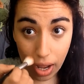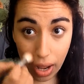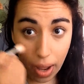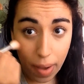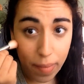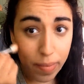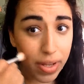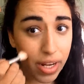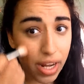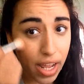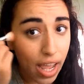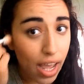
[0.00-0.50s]

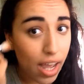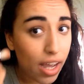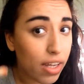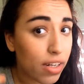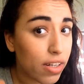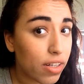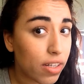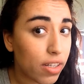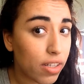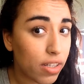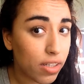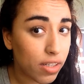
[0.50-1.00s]
I'm going to
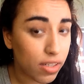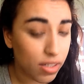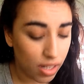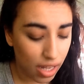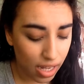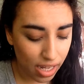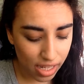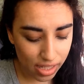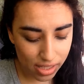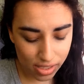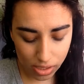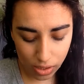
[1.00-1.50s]
add,
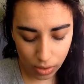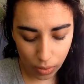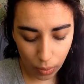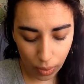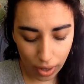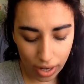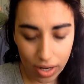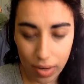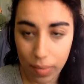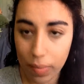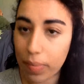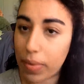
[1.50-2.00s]
I guess,
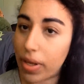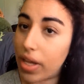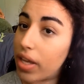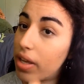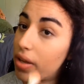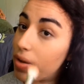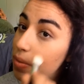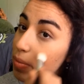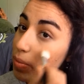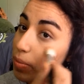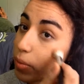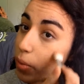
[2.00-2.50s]
quite a
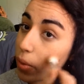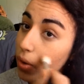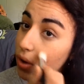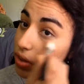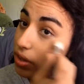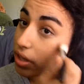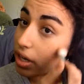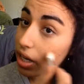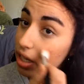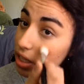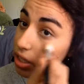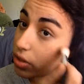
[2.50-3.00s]
bit more
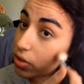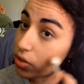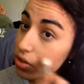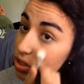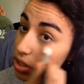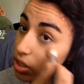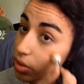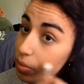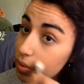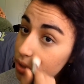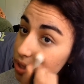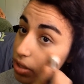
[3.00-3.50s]
than I
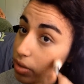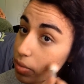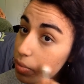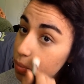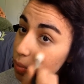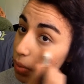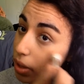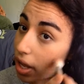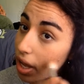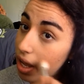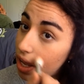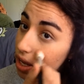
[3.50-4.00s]
usually
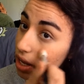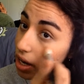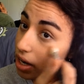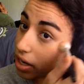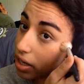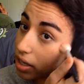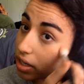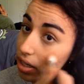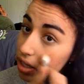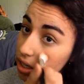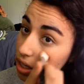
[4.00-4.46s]
would, but